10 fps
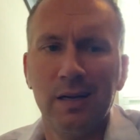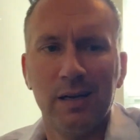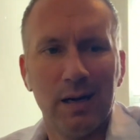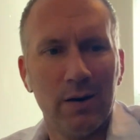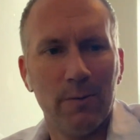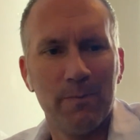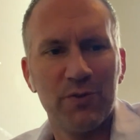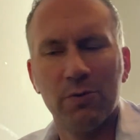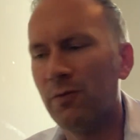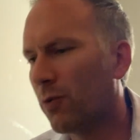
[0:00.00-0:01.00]
Now,
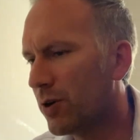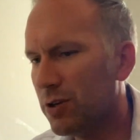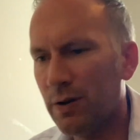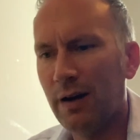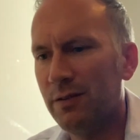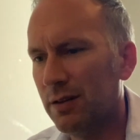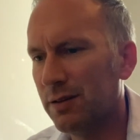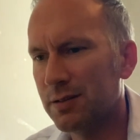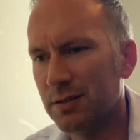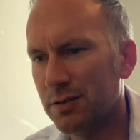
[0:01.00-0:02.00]
to avoid you having to
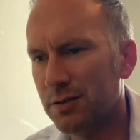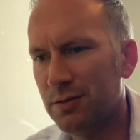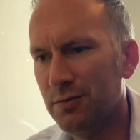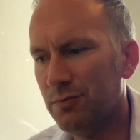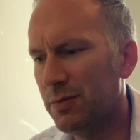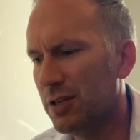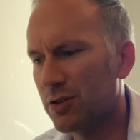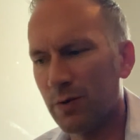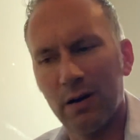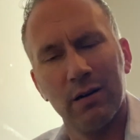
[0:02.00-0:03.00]
listen to me
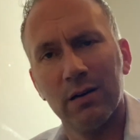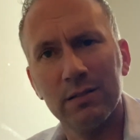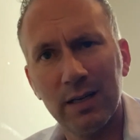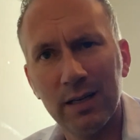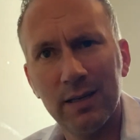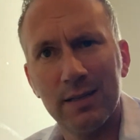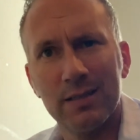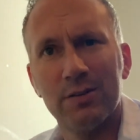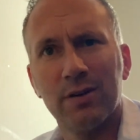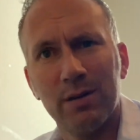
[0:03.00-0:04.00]
swearing all day as
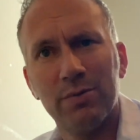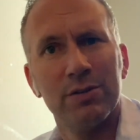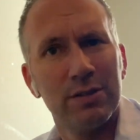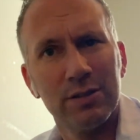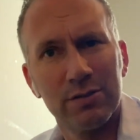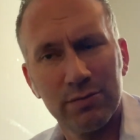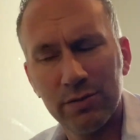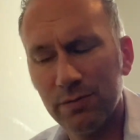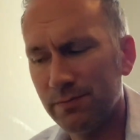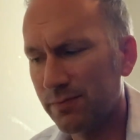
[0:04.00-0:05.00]
I try to push this
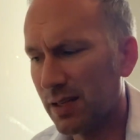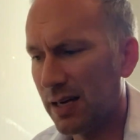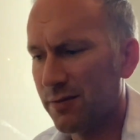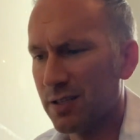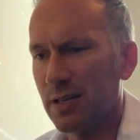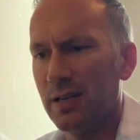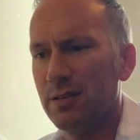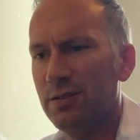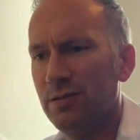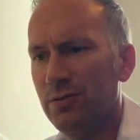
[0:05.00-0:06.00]
through, I've
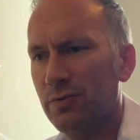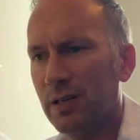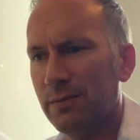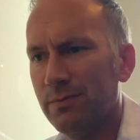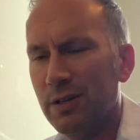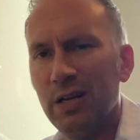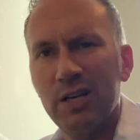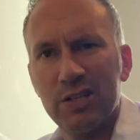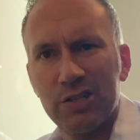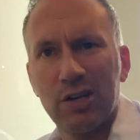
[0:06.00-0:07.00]
decided to um,
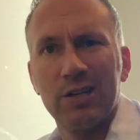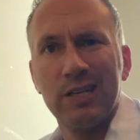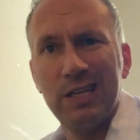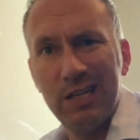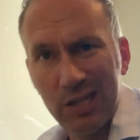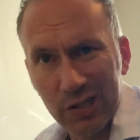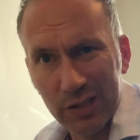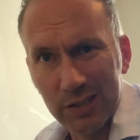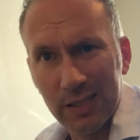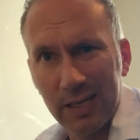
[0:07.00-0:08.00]
start
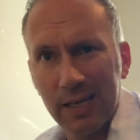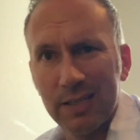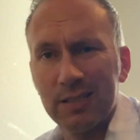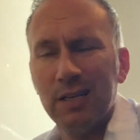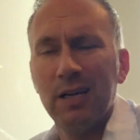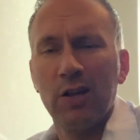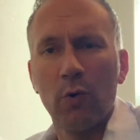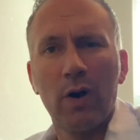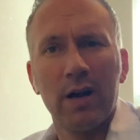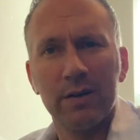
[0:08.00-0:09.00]
here, I guess. The
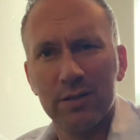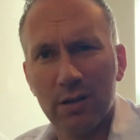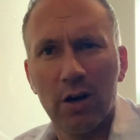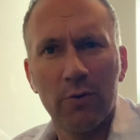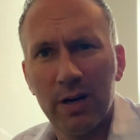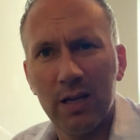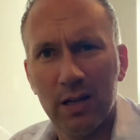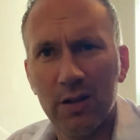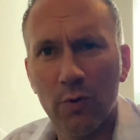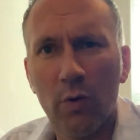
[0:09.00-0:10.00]
wire is
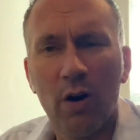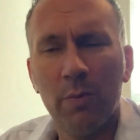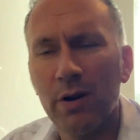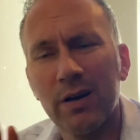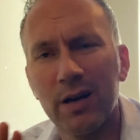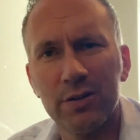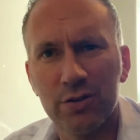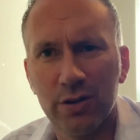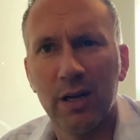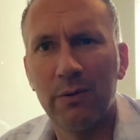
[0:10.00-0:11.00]
already in the wall, but I'll kind of
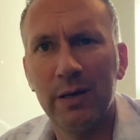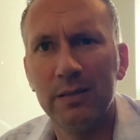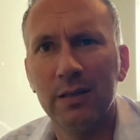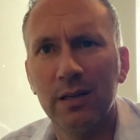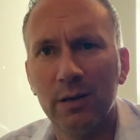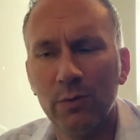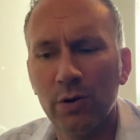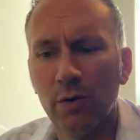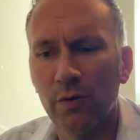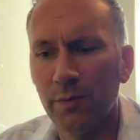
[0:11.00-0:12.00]
show you how I did it and we'll
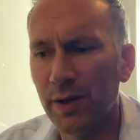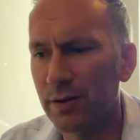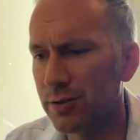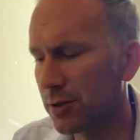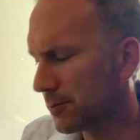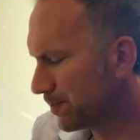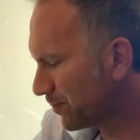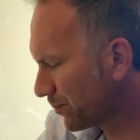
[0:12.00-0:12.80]
go from there. So